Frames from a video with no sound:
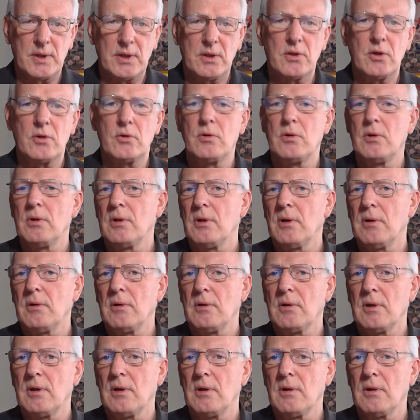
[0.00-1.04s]

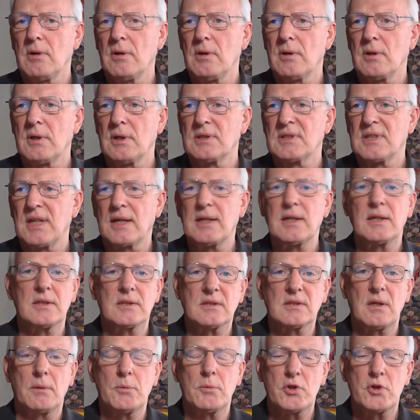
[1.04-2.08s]
The
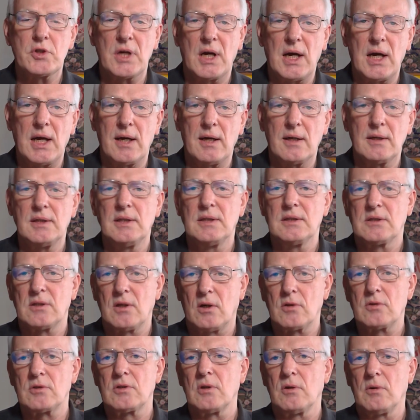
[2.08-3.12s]
Sadhana-samucchaya is
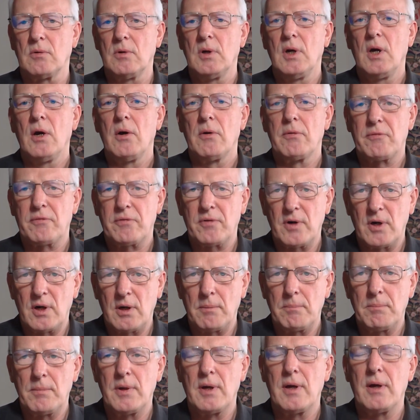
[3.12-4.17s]
also
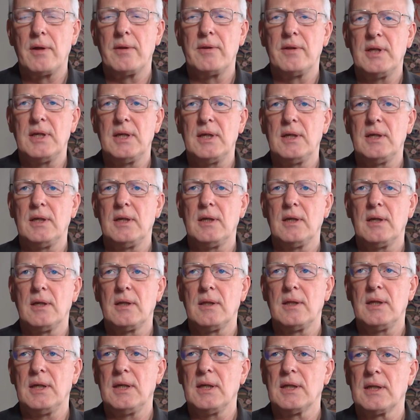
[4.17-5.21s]
from the
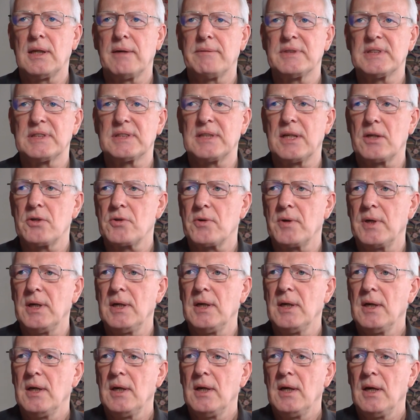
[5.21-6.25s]
11th century,
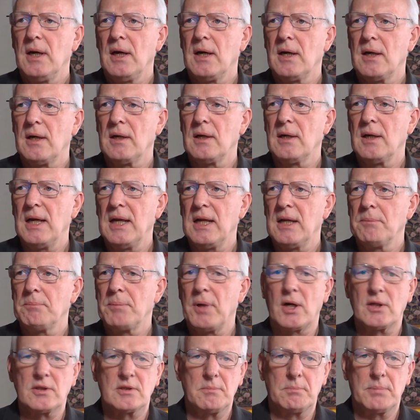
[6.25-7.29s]
and
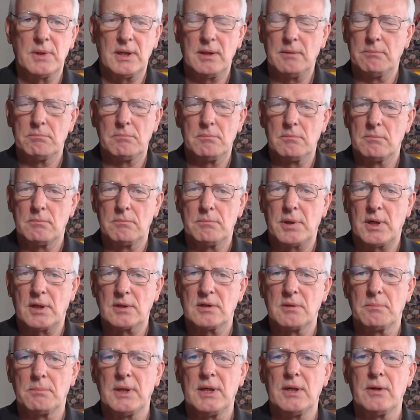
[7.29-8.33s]
possibly
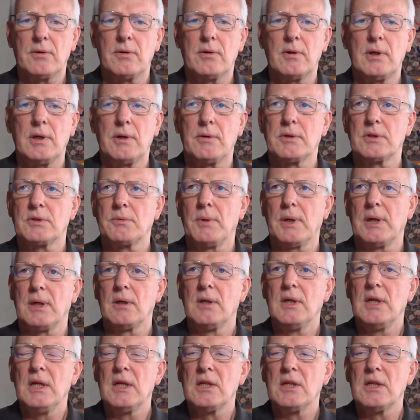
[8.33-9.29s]
possibly earlier as well.